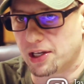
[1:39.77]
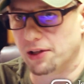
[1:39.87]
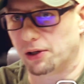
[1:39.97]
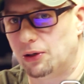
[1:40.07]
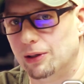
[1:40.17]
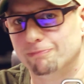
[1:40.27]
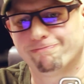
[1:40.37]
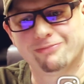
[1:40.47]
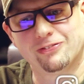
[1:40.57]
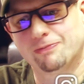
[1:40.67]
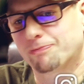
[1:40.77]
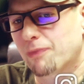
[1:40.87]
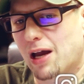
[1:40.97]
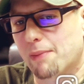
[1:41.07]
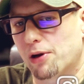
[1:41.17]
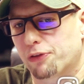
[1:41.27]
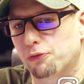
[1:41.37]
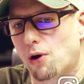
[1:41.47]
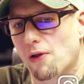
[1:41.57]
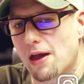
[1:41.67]
sitting there going, I'm going to
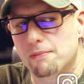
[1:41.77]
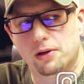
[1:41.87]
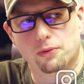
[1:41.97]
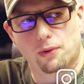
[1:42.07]
throw all that meat